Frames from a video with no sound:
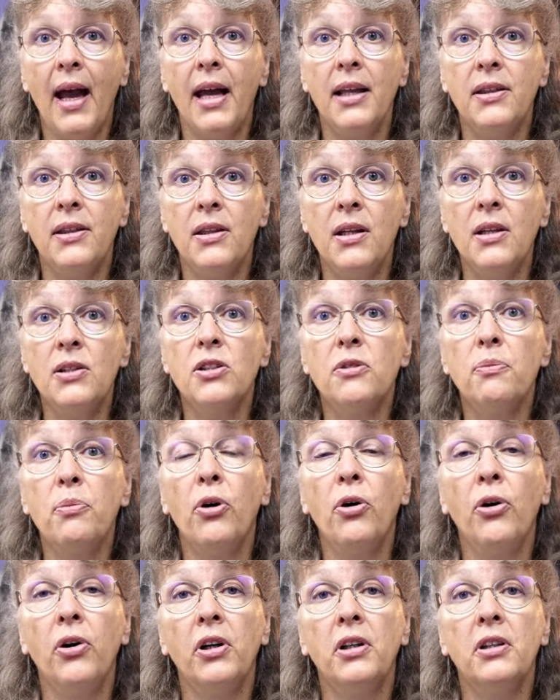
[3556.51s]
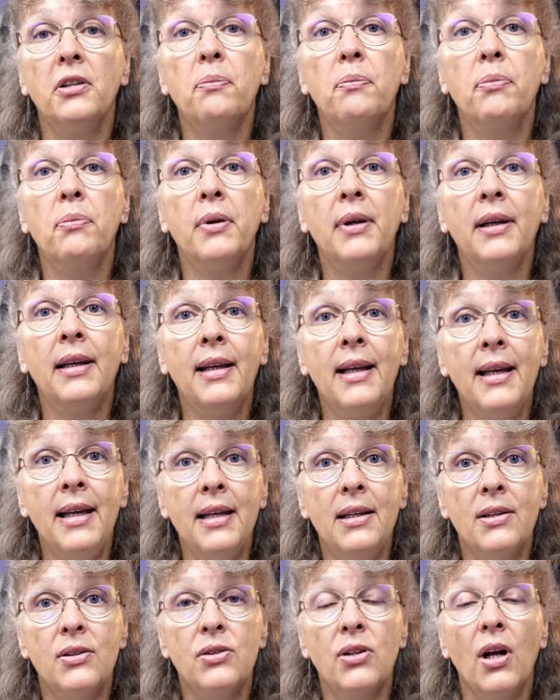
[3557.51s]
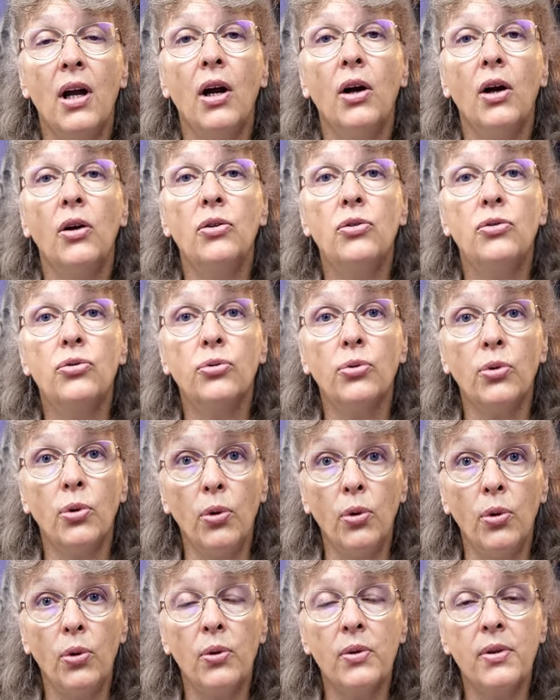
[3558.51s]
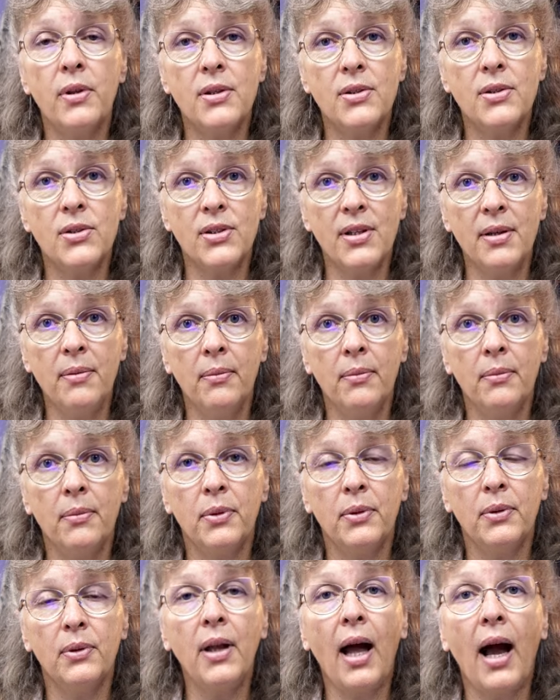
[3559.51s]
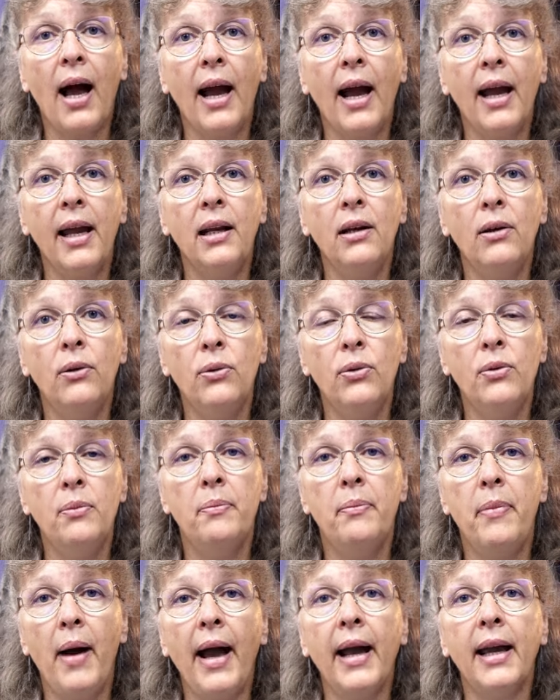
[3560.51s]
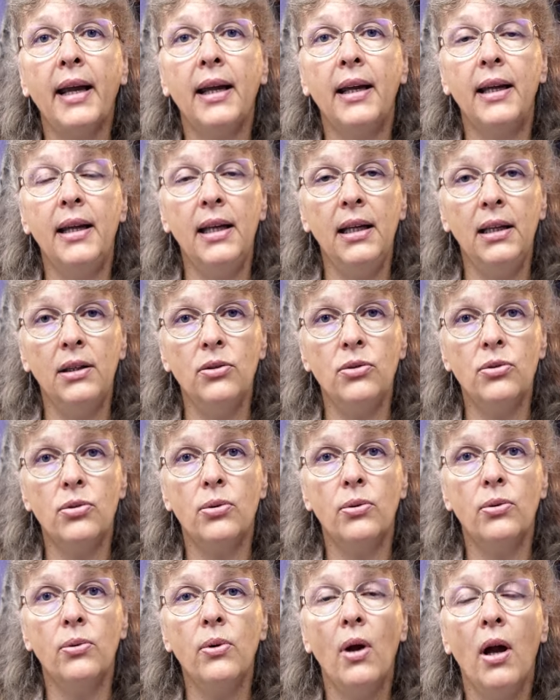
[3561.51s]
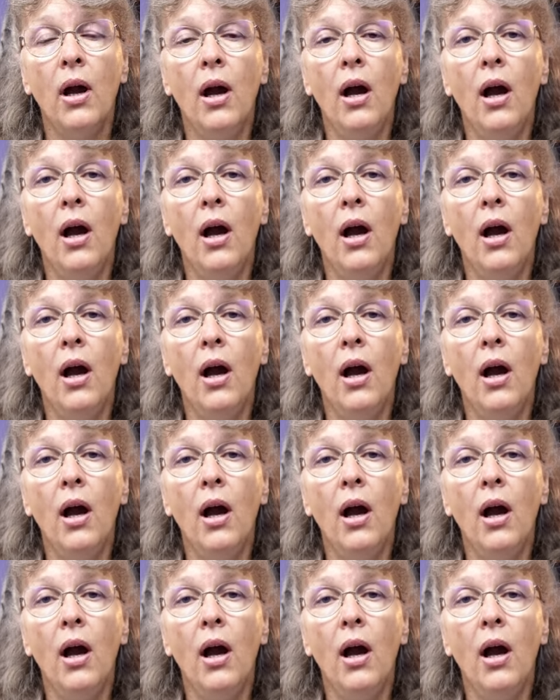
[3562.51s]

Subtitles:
At this point, please draw the symbol Halo back into